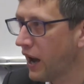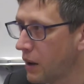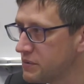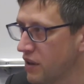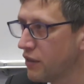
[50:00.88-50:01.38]

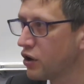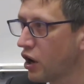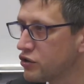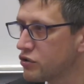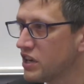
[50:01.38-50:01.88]
perhaps, in the
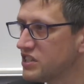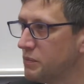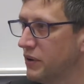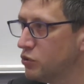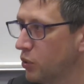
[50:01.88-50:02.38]

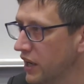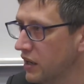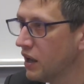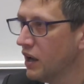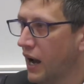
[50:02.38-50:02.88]
contrast
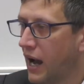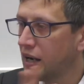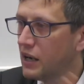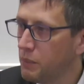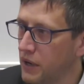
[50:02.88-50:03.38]
between
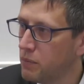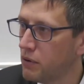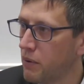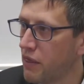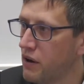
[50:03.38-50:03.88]
hanging
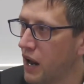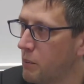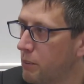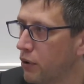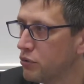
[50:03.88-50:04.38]
people by the
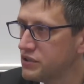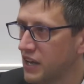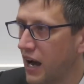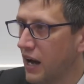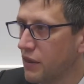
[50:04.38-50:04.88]
lamppost
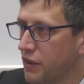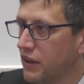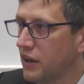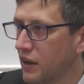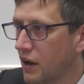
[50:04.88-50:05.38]
and
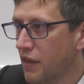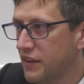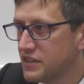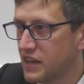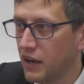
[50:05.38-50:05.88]
the
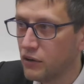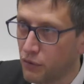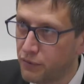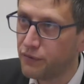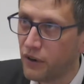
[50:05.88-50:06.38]
this kind of